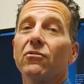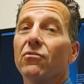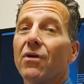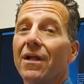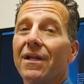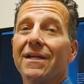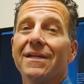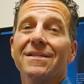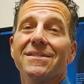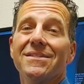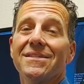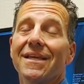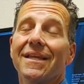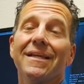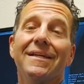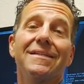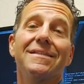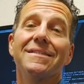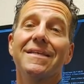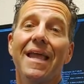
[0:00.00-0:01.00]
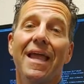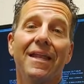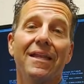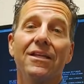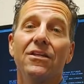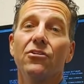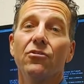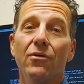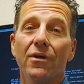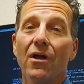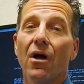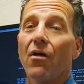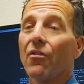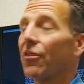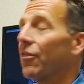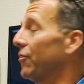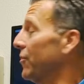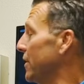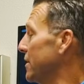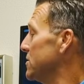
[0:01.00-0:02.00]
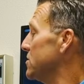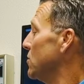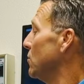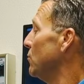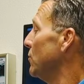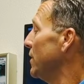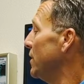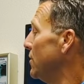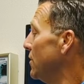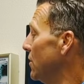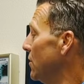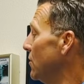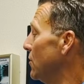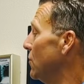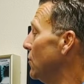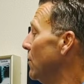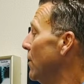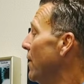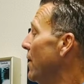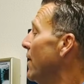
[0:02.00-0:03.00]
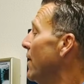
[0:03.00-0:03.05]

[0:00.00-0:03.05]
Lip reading: running, sitting, standing, doing all the things that we do,